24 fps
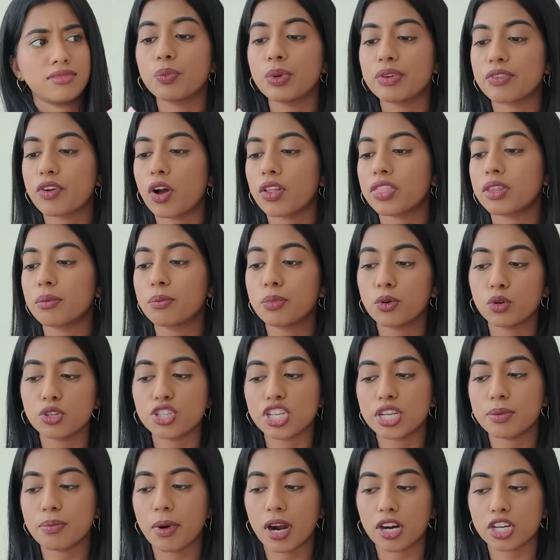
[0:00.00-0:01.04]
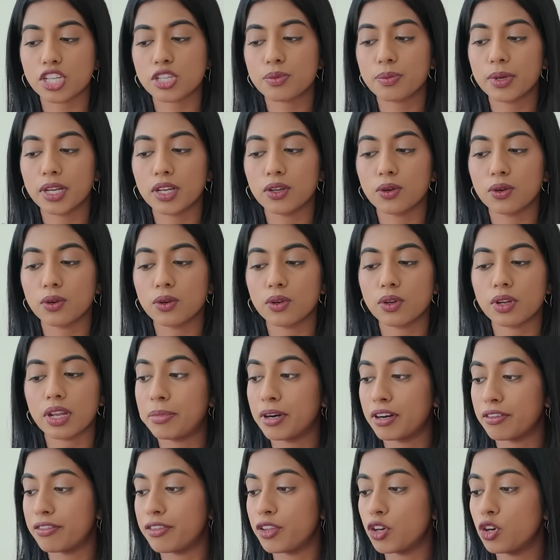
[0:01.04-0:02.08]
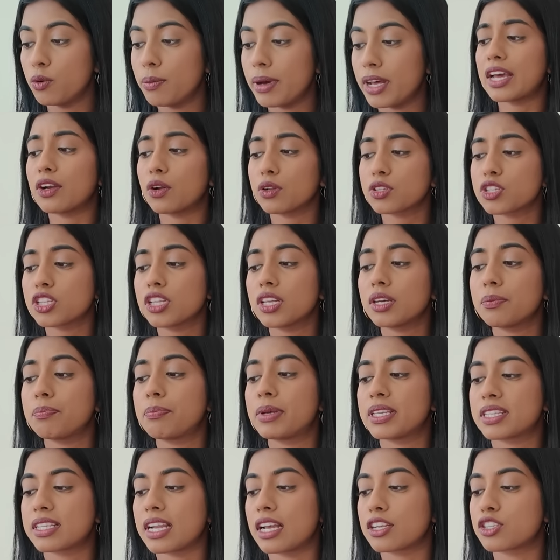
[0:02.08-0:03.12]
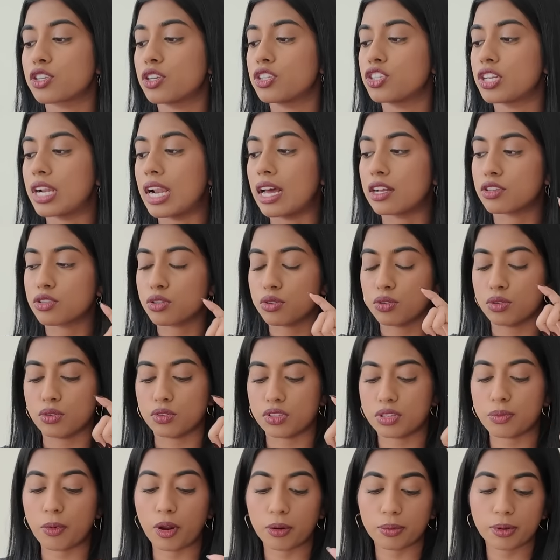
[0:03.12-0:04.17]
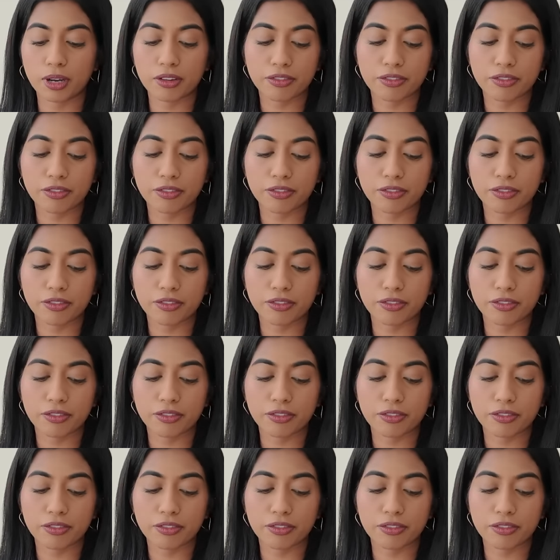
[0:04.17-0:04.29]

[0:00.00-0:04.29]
We've got the Boujee Marshmallow perfume and also the Pistachio Gelato small